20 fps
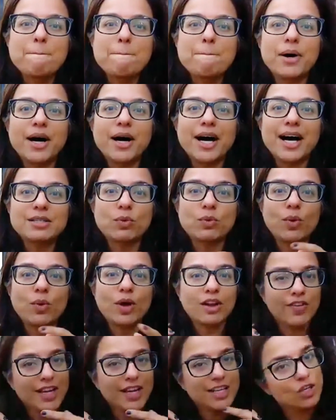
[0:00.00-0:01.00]
But what
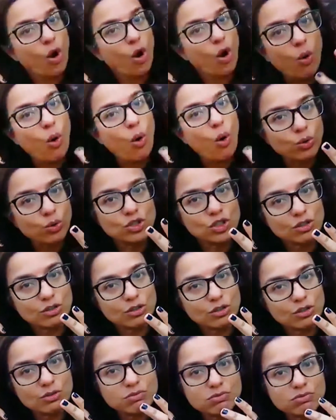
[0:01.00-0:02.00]
if I told
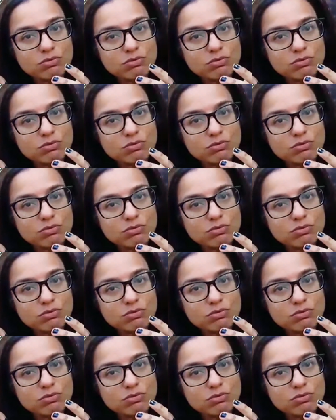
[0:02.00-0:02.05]
you